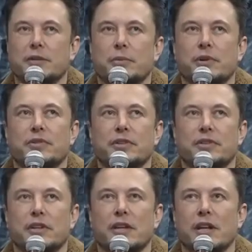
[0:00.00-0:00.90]
experts
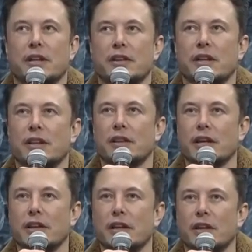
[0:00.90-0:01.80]
is that they, they
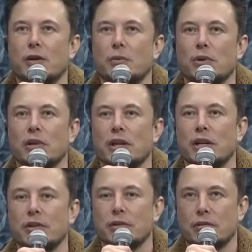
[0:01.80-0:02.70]
think they know more than
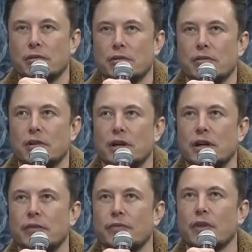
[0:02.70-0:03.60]
they do.
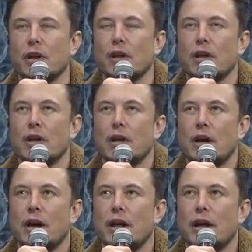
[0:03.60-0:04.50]
Um,
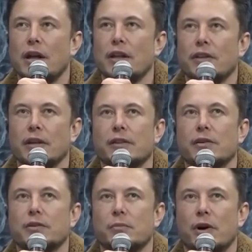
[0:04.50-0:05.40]
and they think
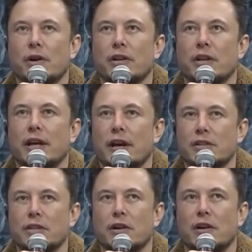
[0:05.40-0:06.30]
they're smarter than they
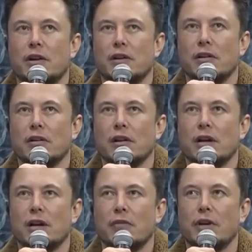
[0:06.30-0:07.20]
actually are.
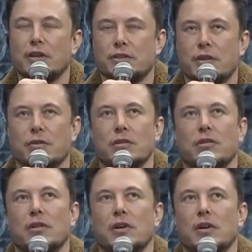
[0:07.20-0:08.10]
Um, in
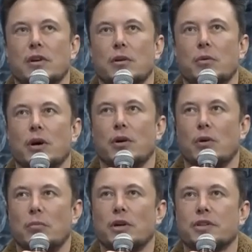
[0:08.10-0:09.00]
general, we are
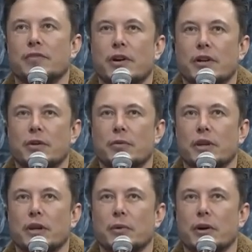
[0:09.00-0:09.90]
all much smarter than we
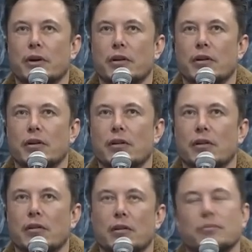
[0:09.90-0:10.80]
think we are,
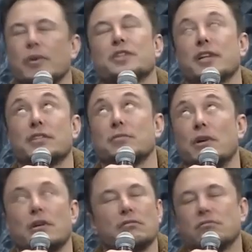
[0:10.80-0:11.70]
but much less
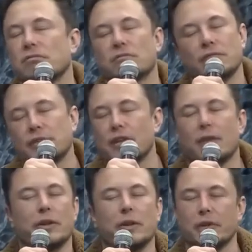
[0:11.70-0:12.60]
smart,
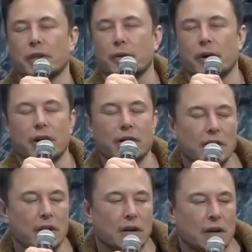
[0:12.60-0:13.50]
dumber than we think we are,
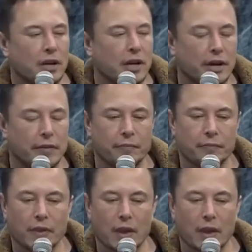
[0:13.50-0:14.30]
um,